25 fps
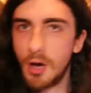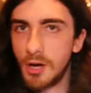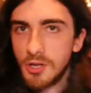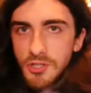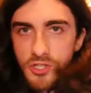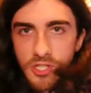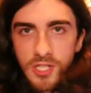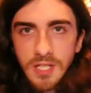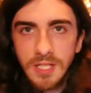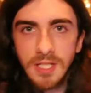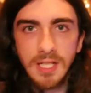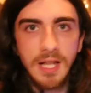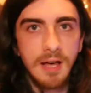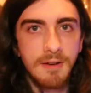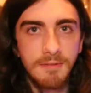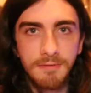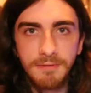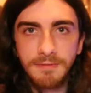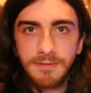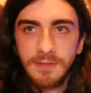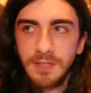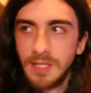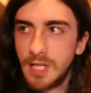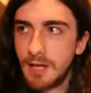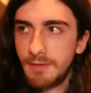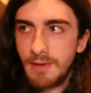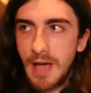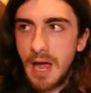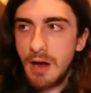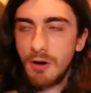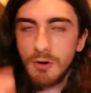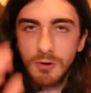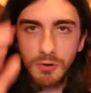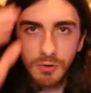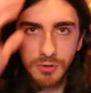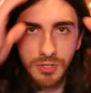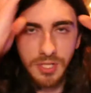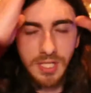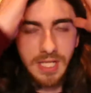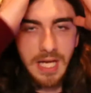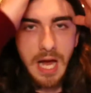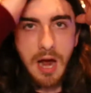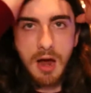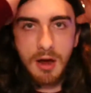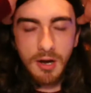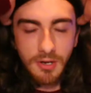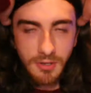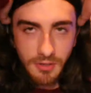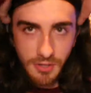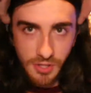no, I just love Aragorn as a
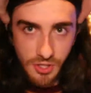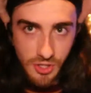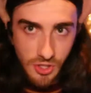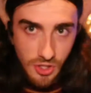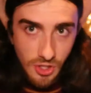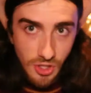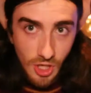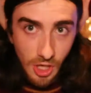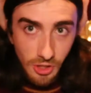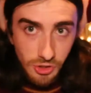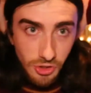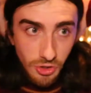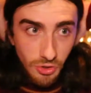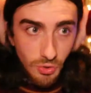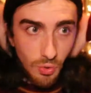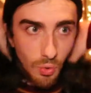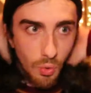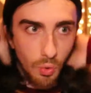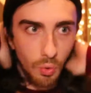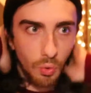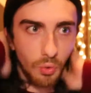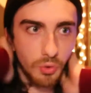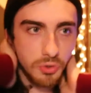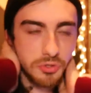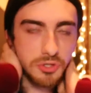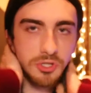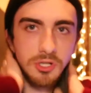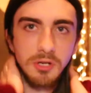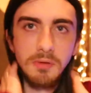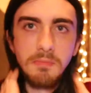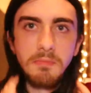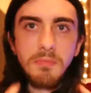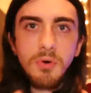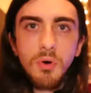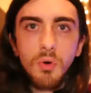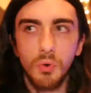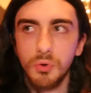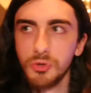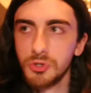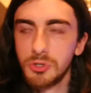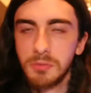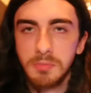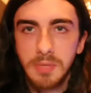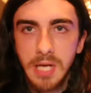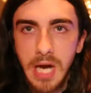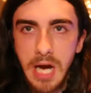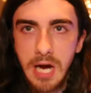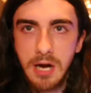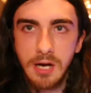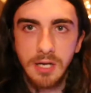character. He's such an
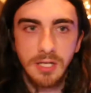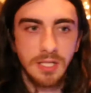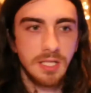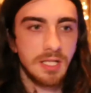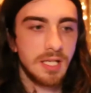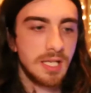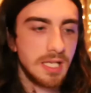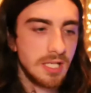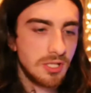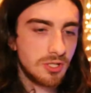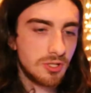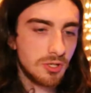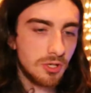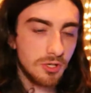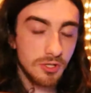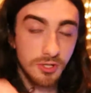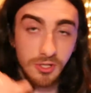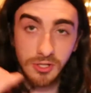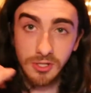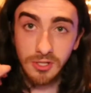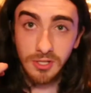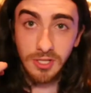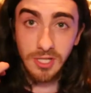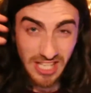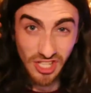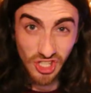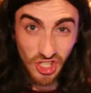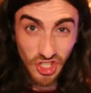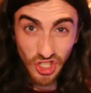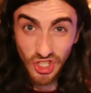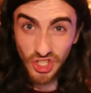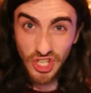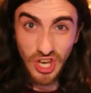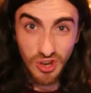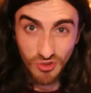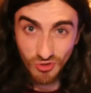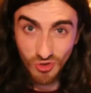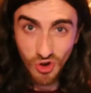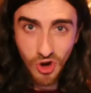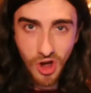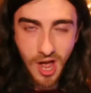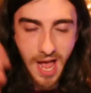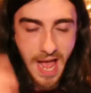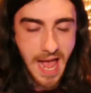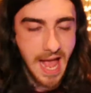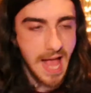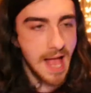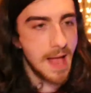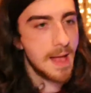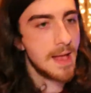awesome character. He's got his shit
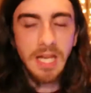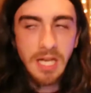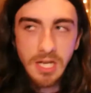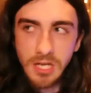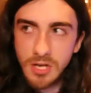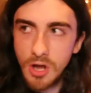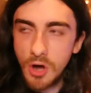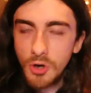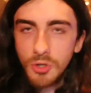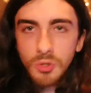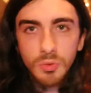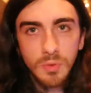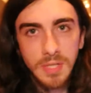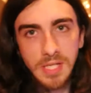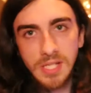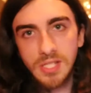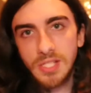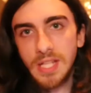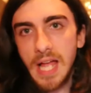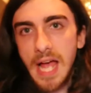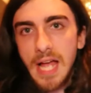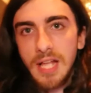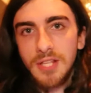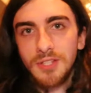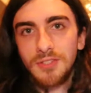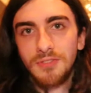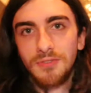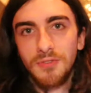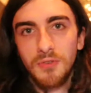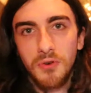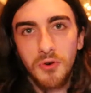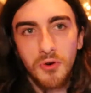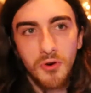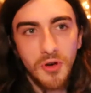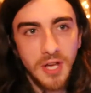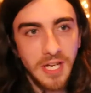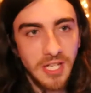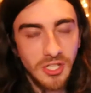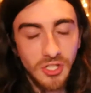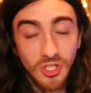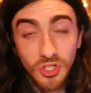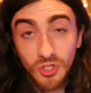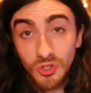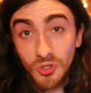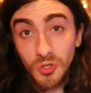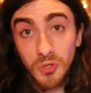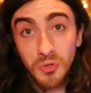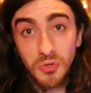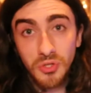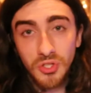right, he knows what he stands for, and he's
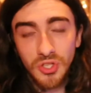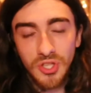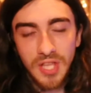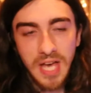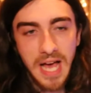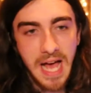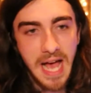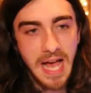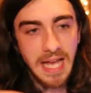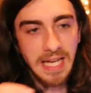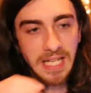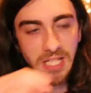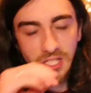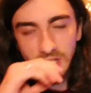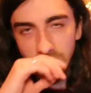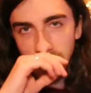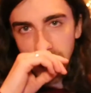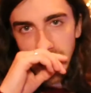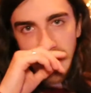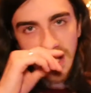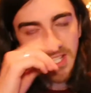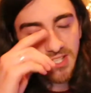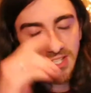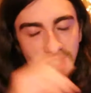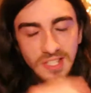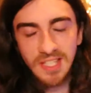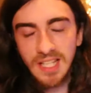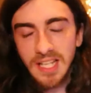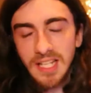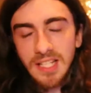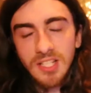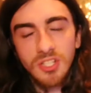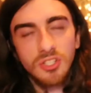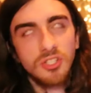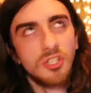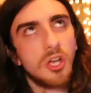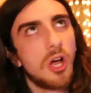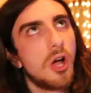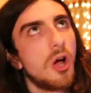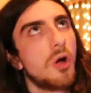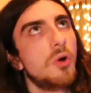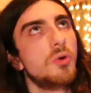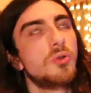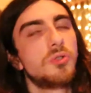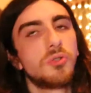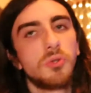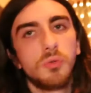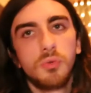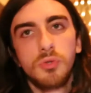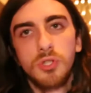true to that, and he's just a
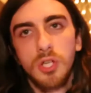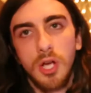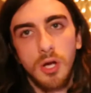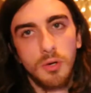total